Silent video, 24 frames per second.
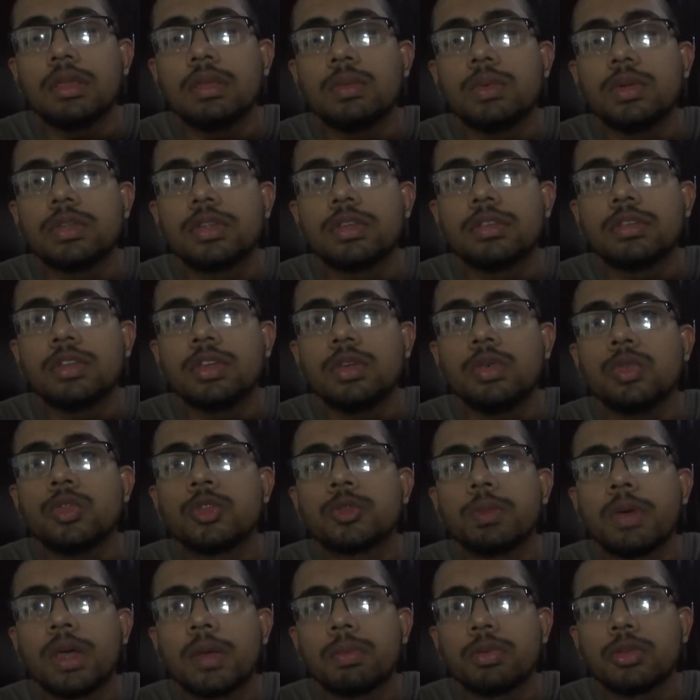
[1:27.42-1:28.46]
which is
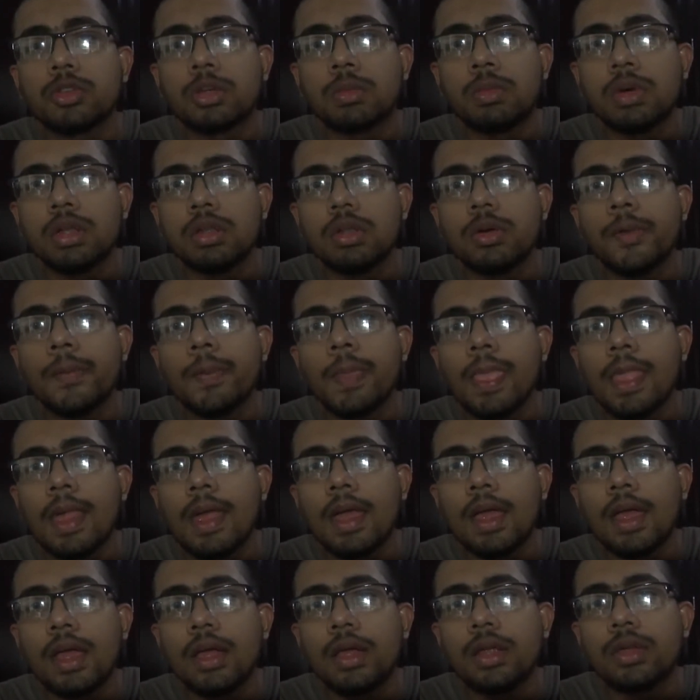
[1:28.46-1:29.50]
used by Prathamalo
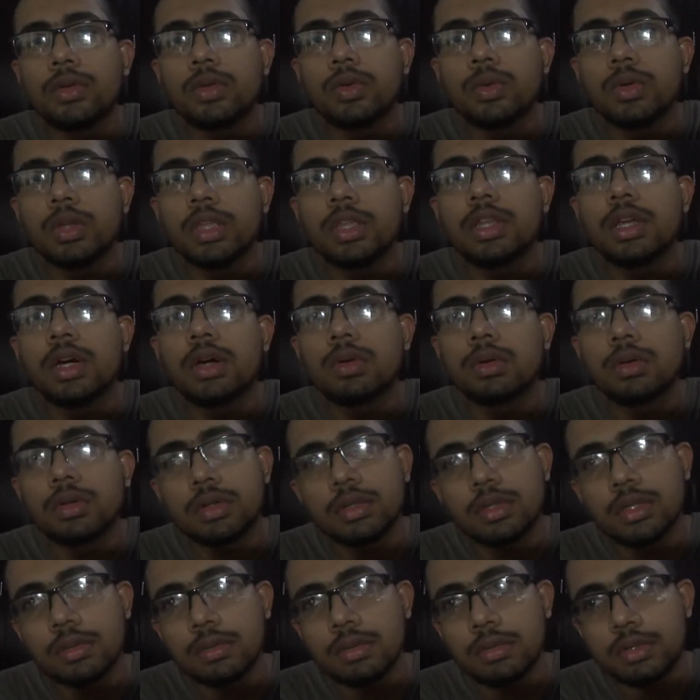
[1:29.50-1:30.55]
to read out
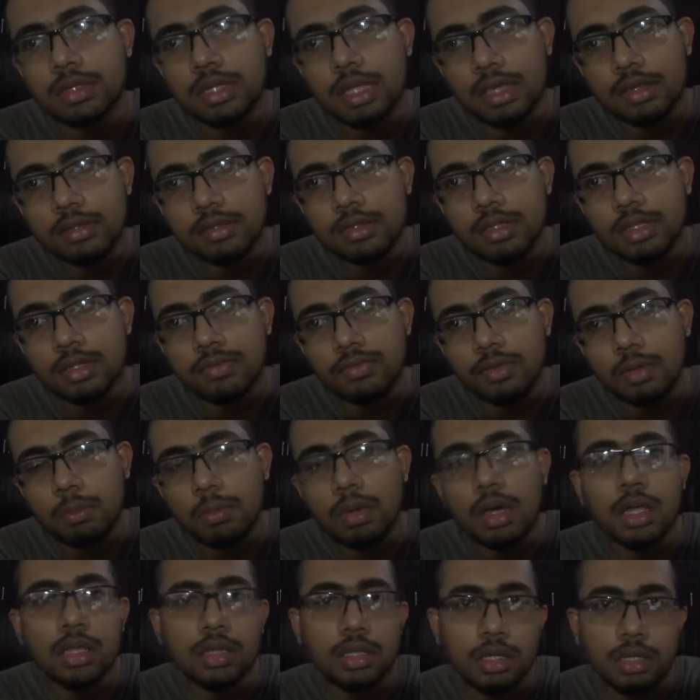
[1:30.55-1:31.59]
the text from
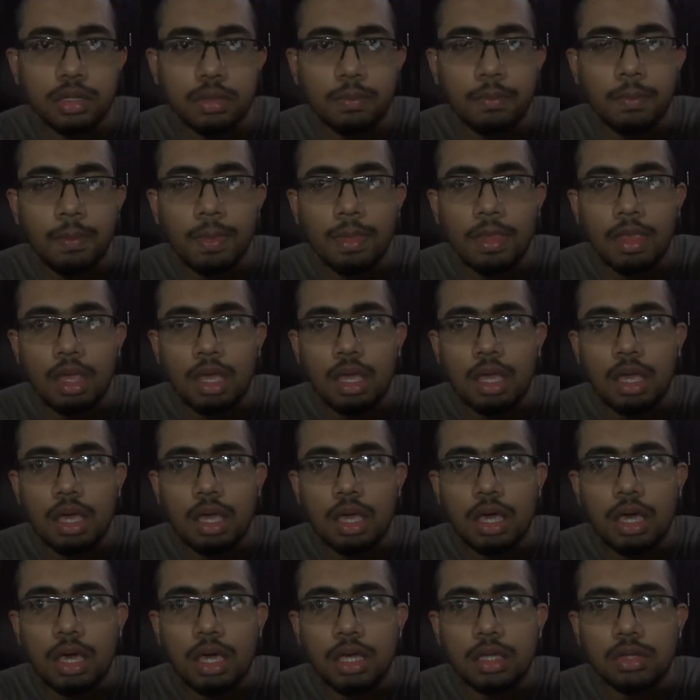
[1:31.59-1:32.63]
Bangla
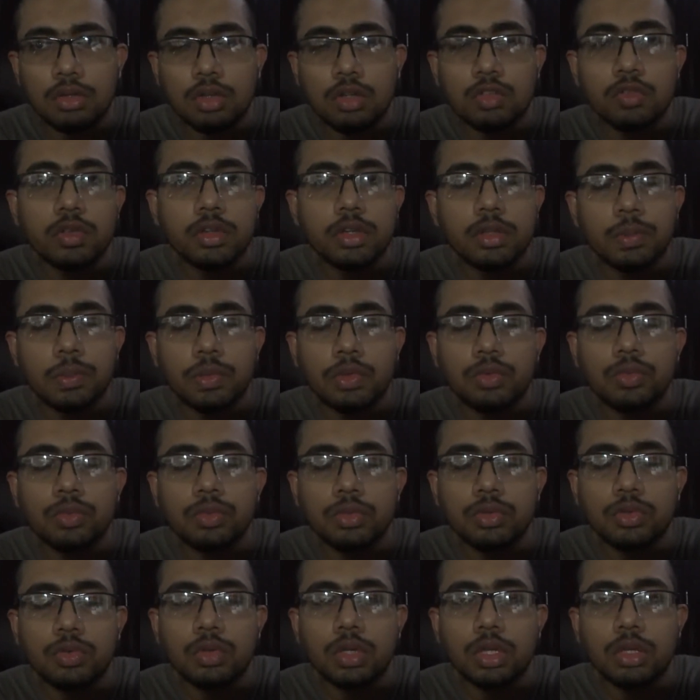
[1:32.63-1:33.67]
and convert them
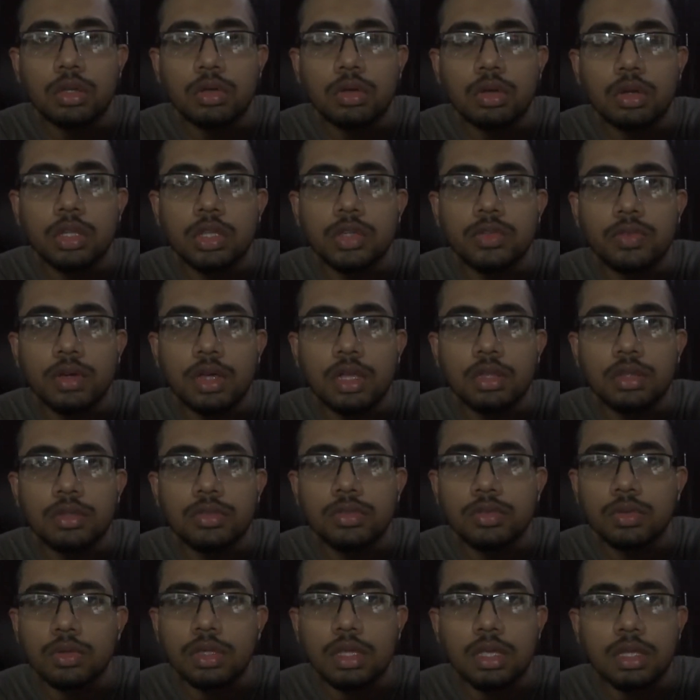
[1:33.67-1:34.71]
to an audio file,
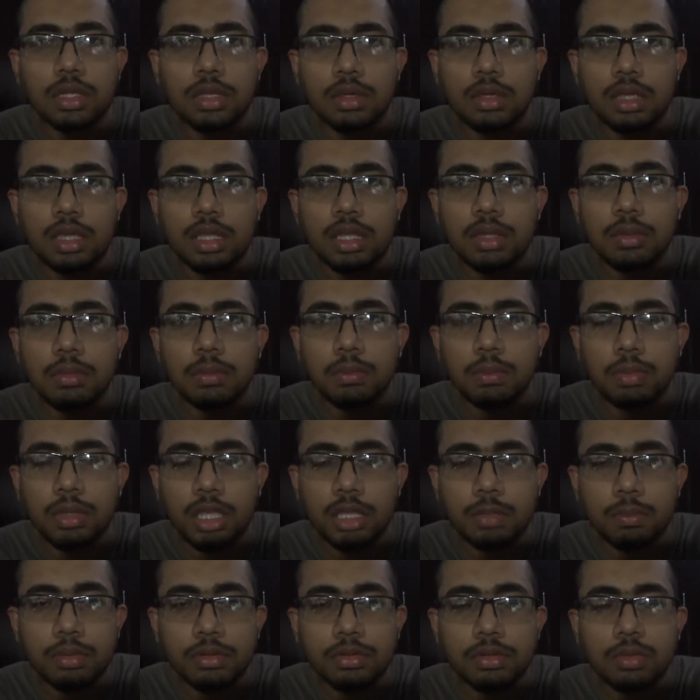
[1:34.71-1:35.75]
so that any
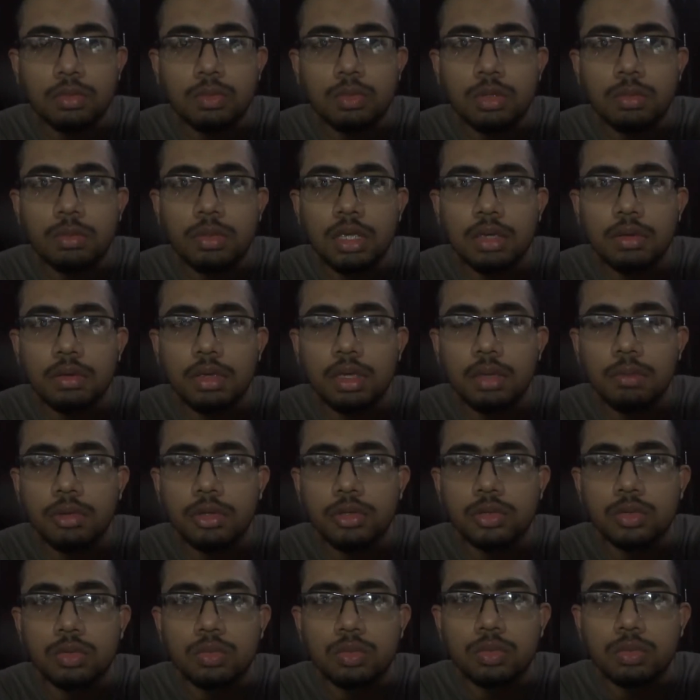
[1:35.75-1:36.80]
blind person will be able
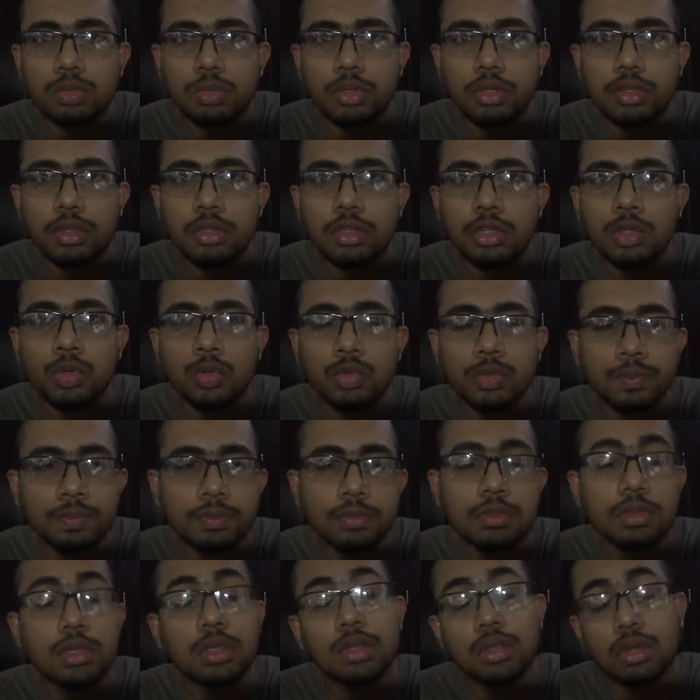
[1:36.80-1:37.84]
to read the news,
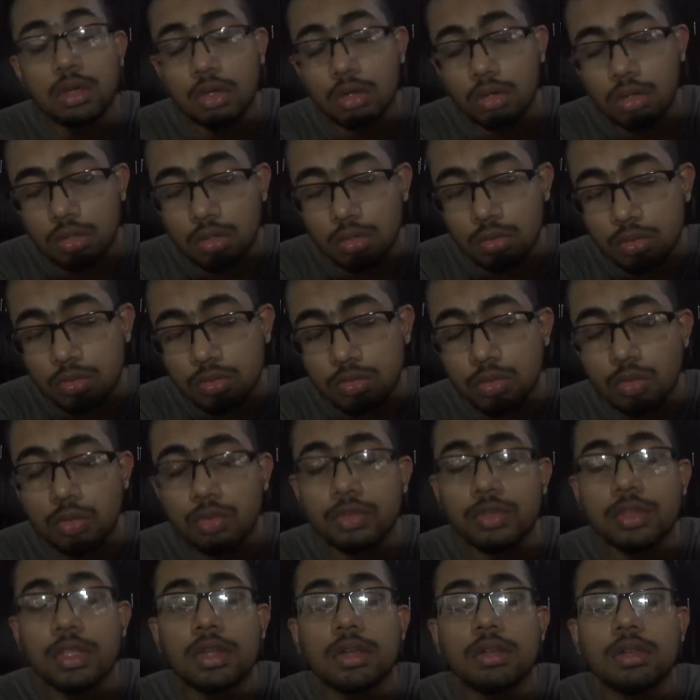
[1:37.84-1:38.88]
or so to
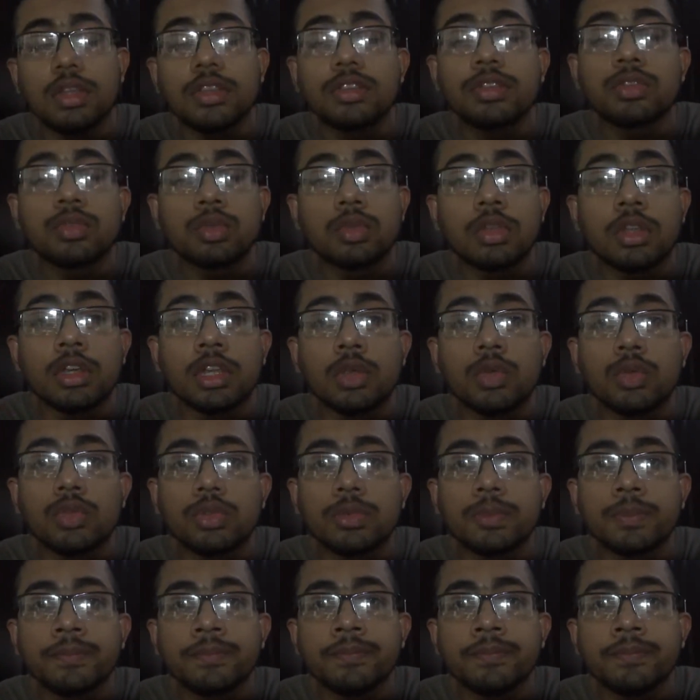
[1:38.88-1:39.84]
say, listen to the news.